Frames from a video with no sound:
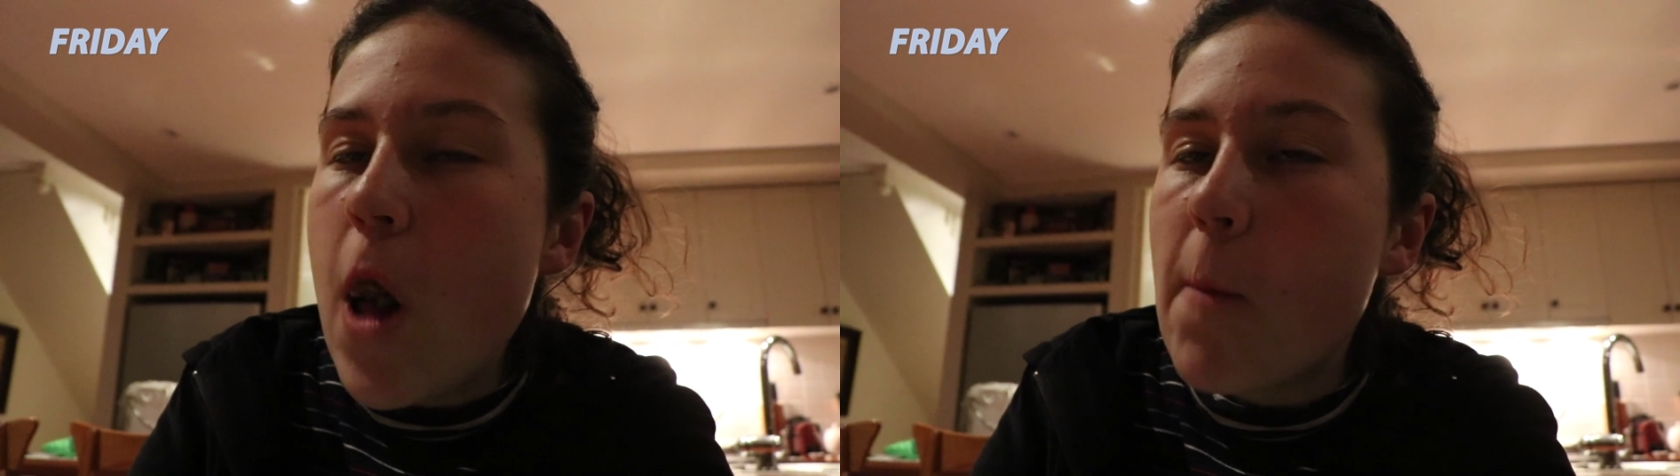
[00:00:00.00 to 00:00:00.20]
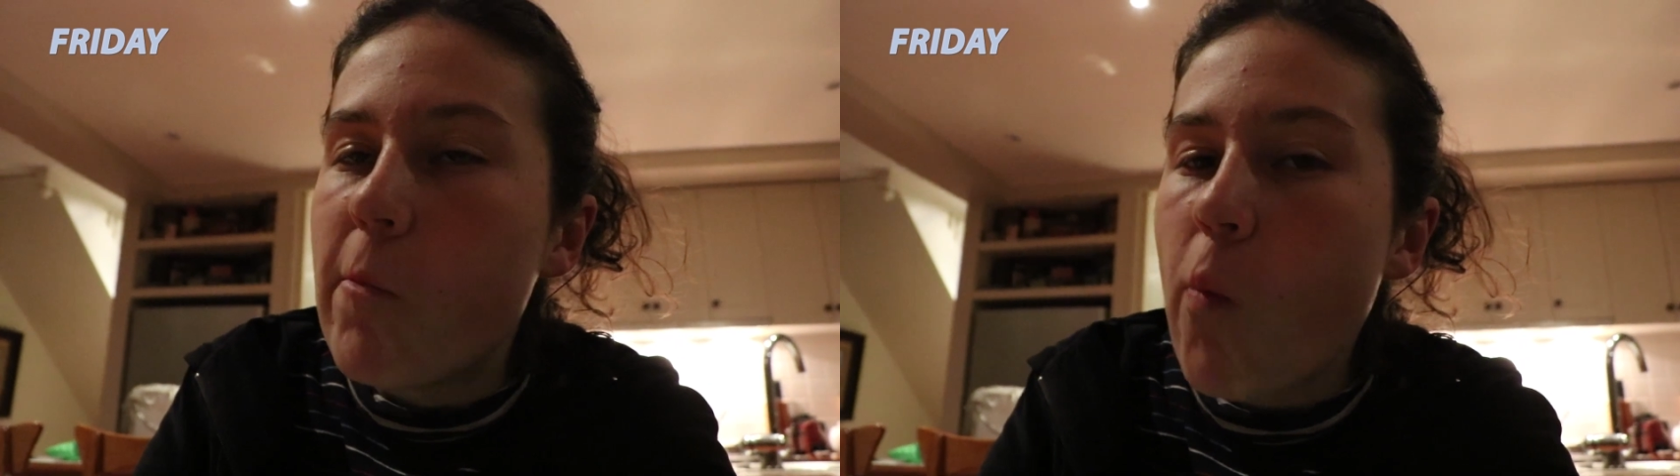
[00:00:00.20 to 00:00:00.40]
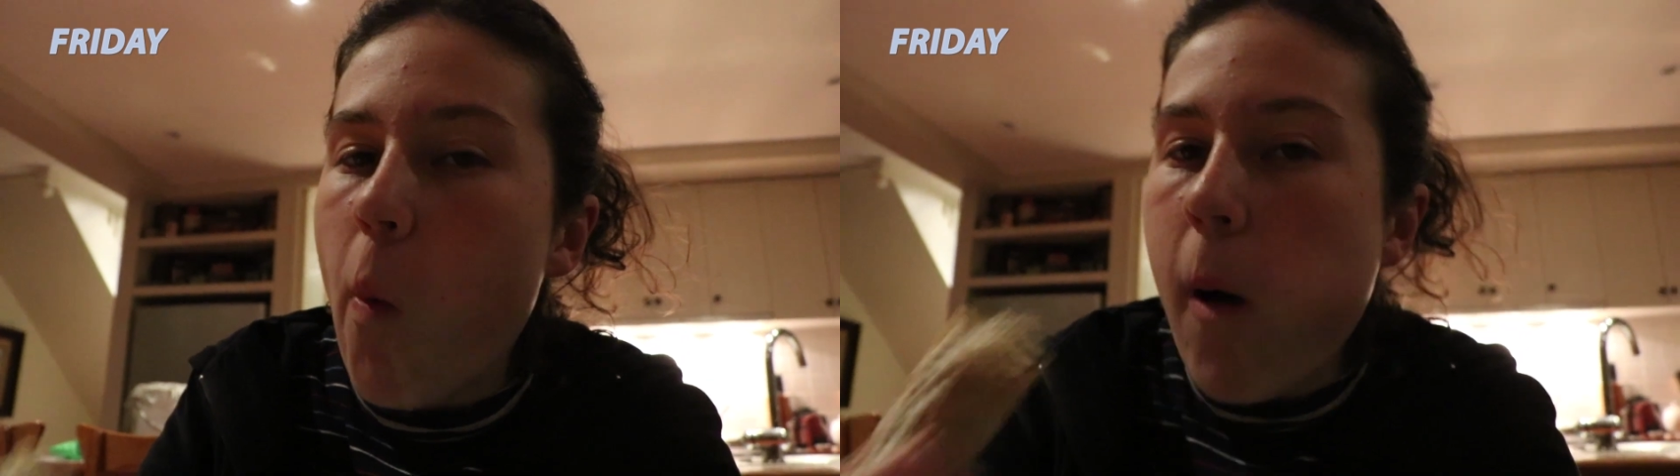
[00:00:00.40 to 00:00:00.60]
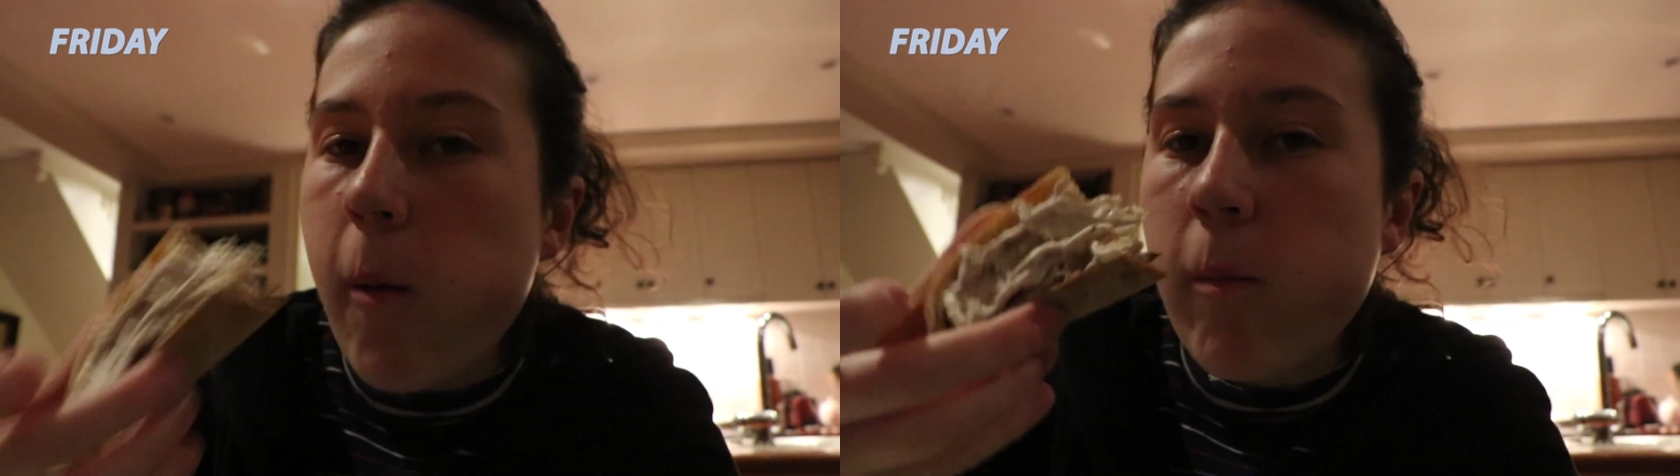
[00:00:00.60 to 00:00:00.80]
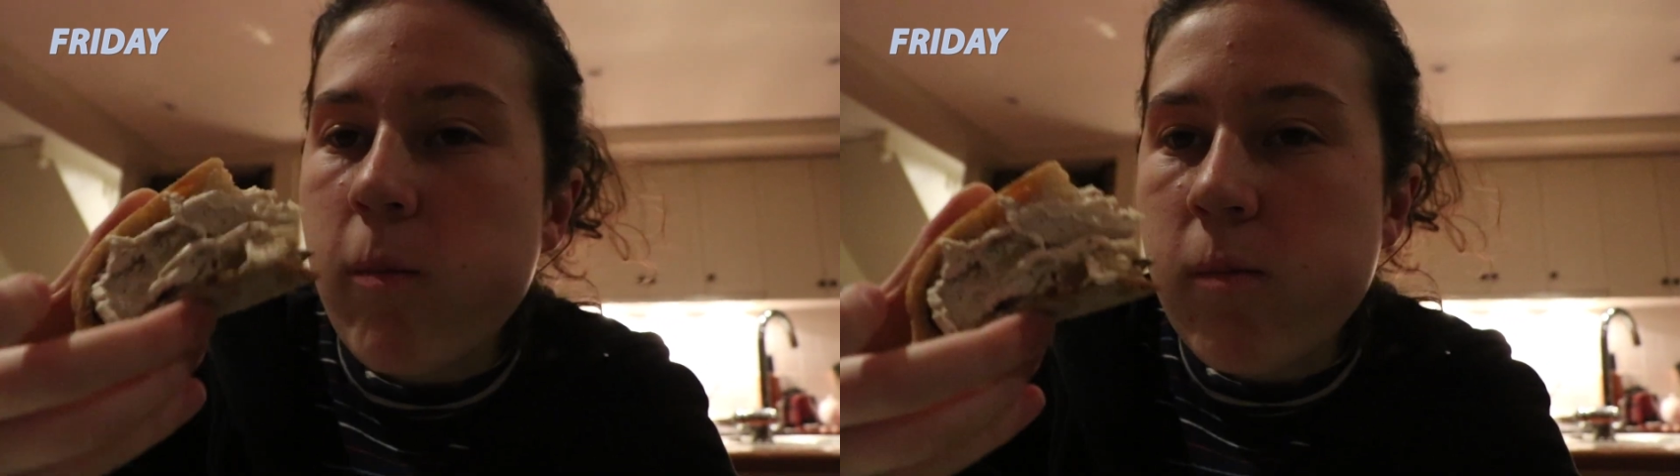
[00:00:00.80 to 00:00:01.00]
sourdough and
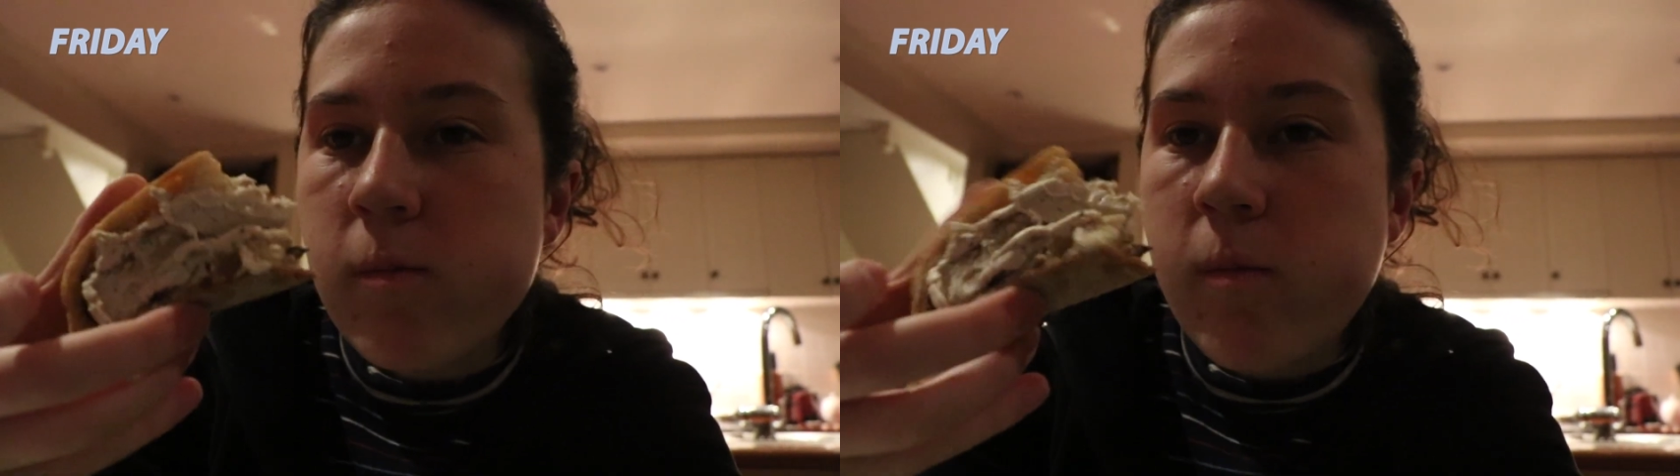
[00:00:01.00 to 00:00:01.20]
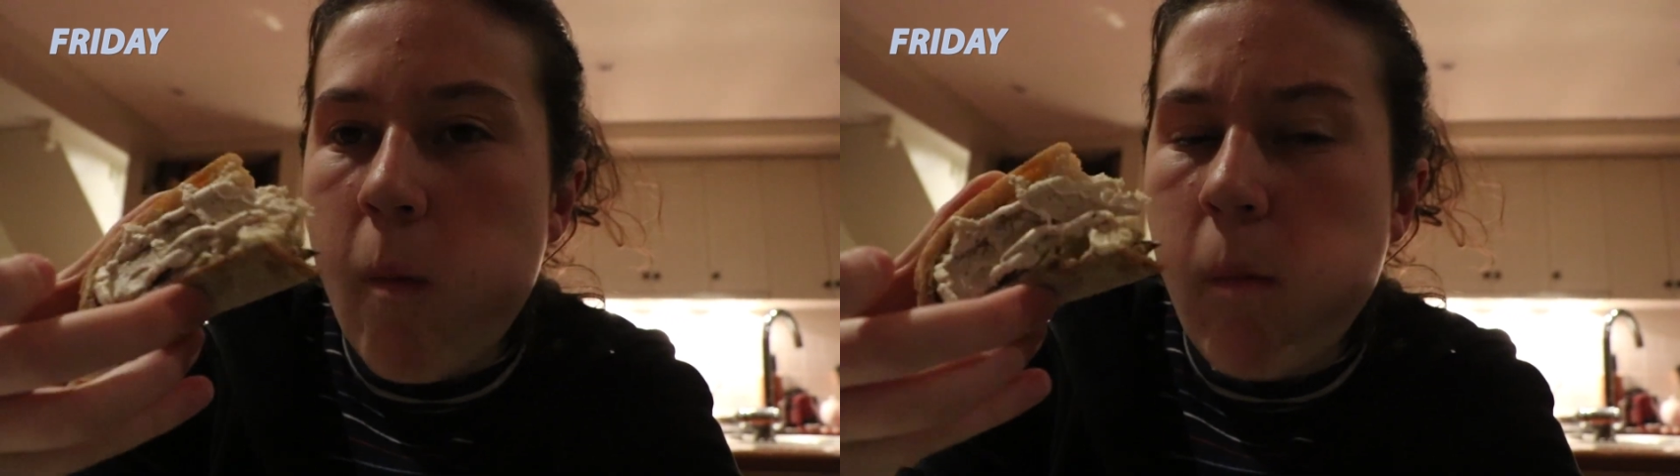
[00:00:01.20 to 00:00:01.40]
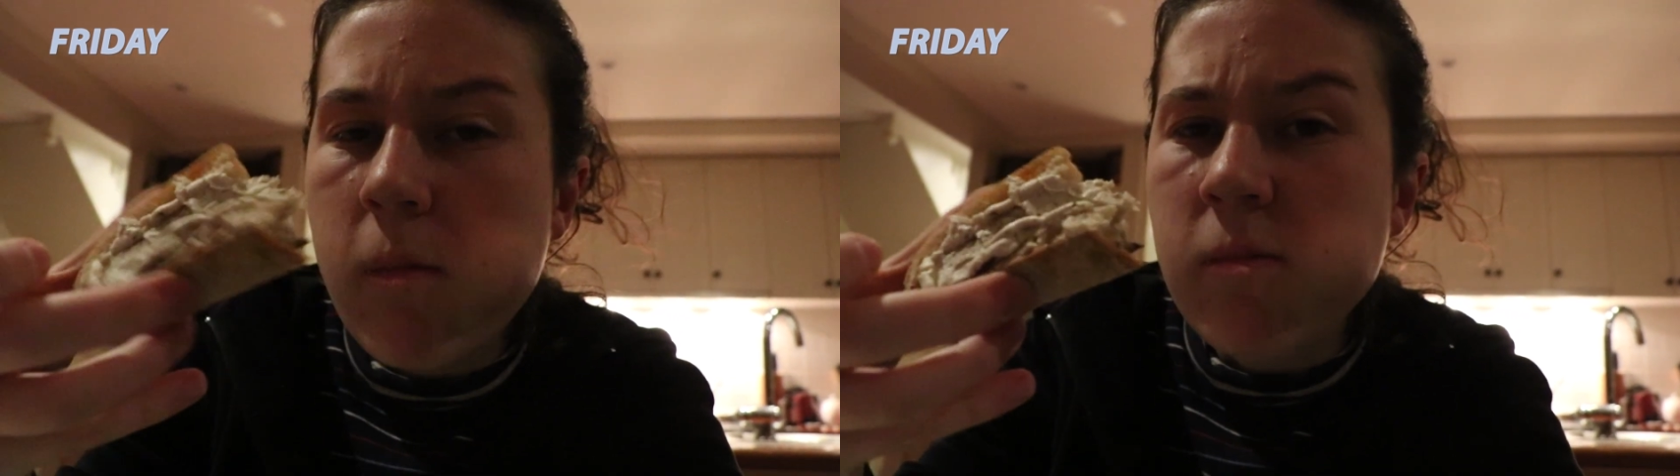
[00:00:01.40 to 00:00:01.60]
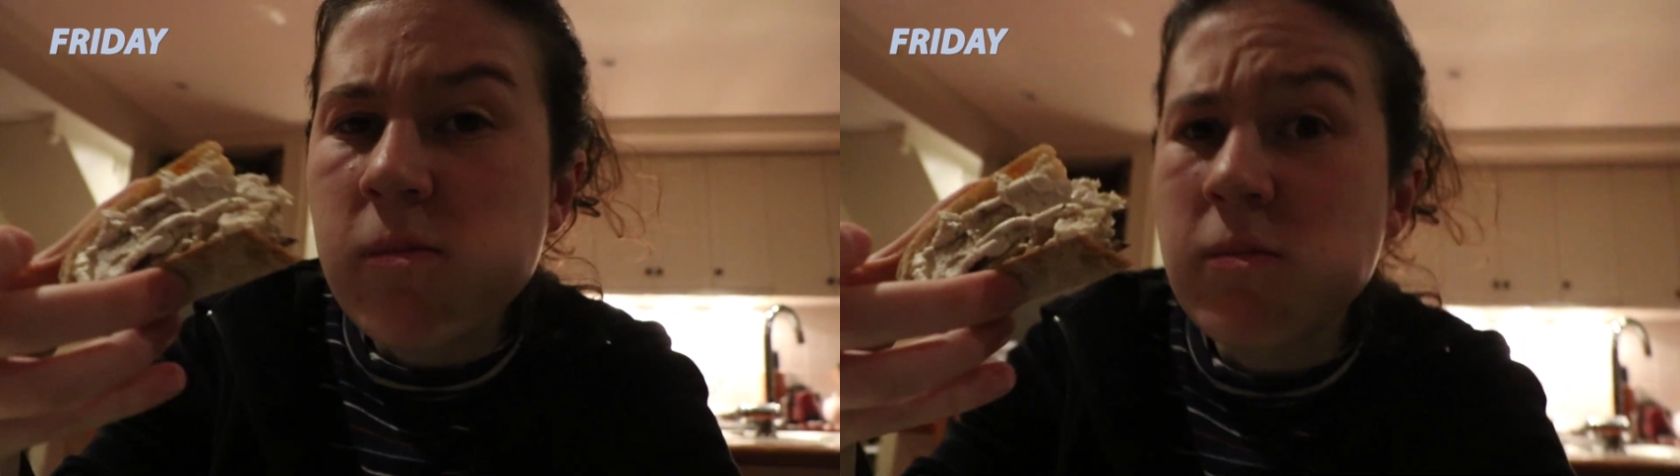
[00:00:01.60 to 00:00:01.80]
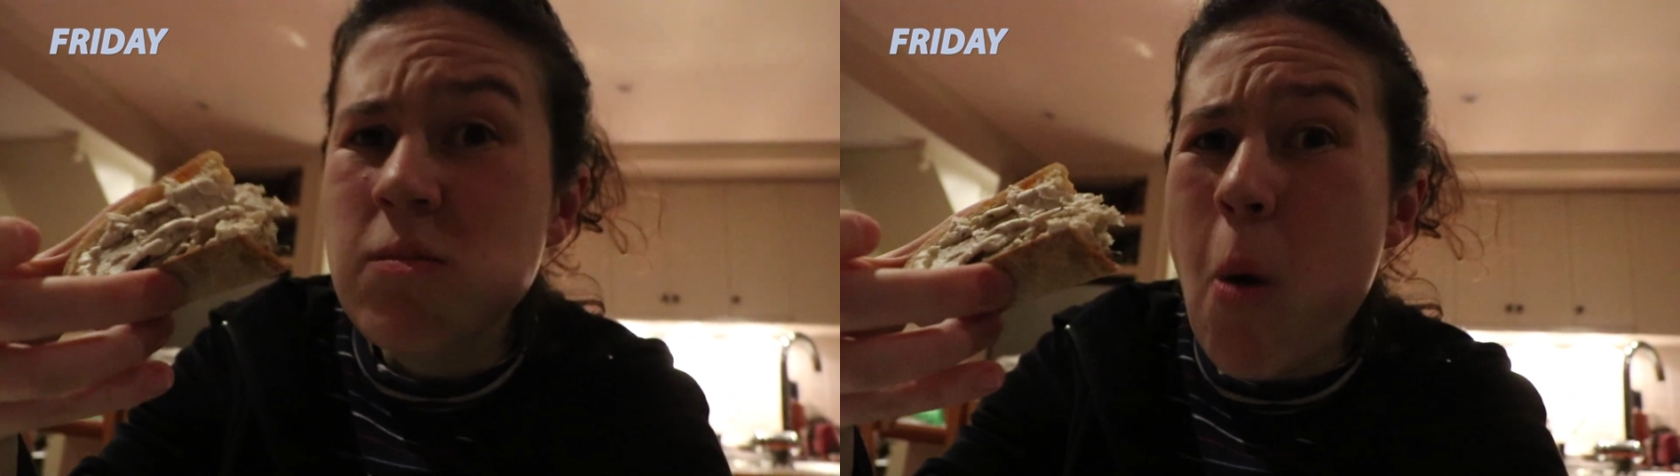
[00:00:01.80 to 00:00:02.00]
this cheese was out of
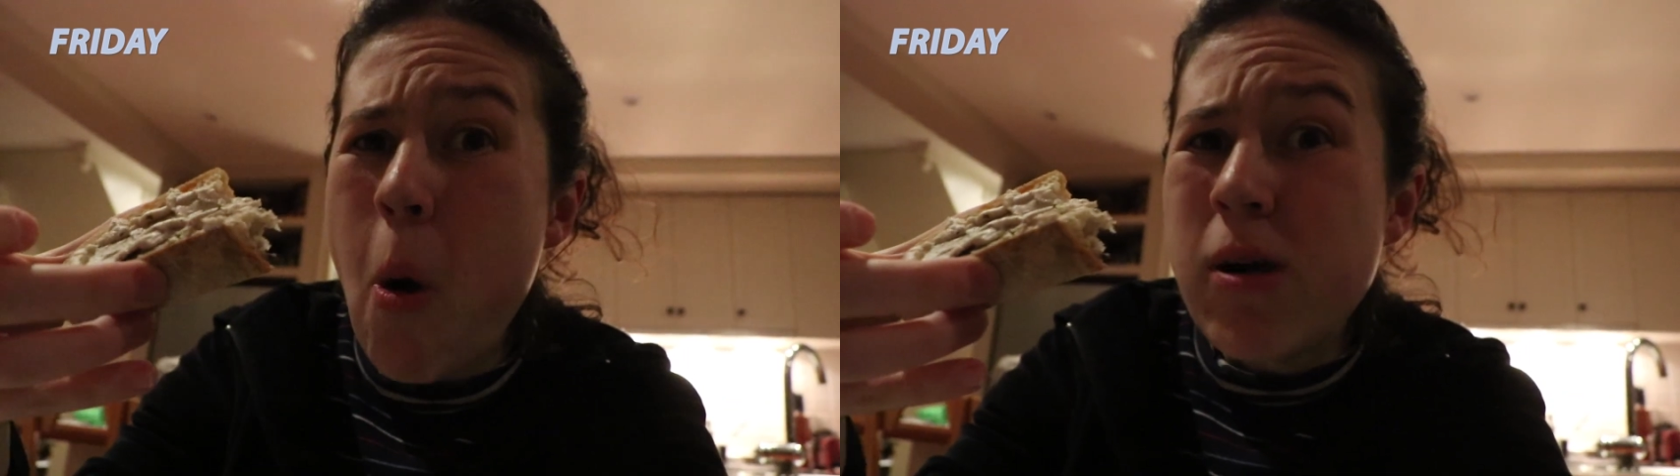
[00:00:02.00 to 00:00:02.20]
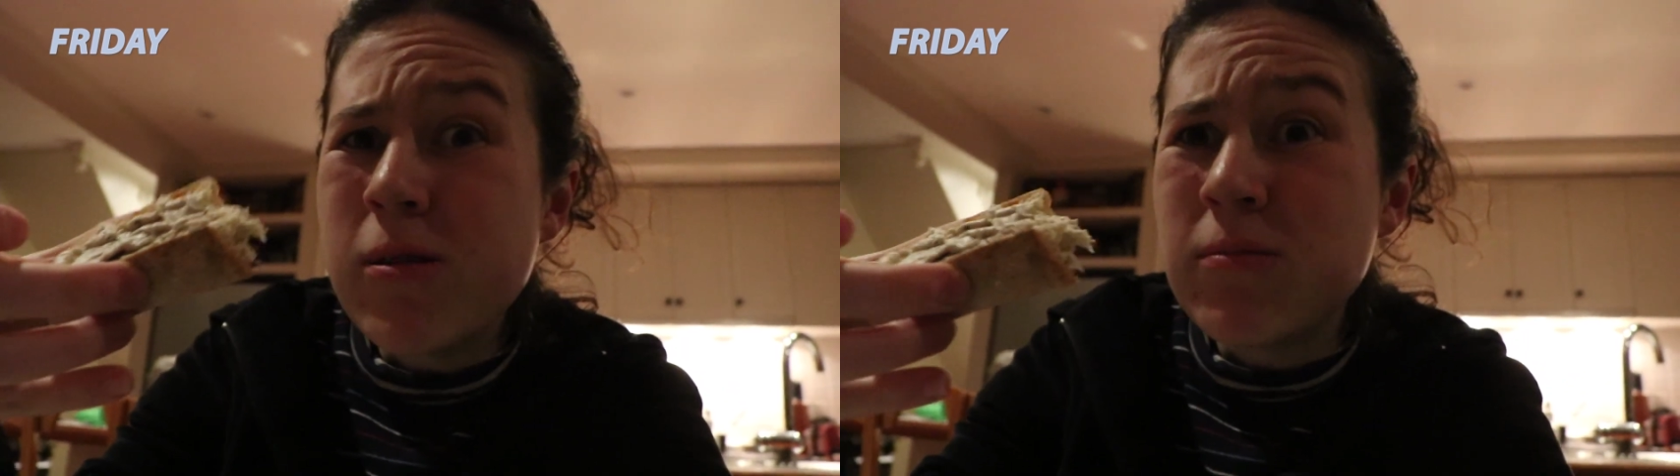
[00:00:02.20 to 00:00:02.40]
this world.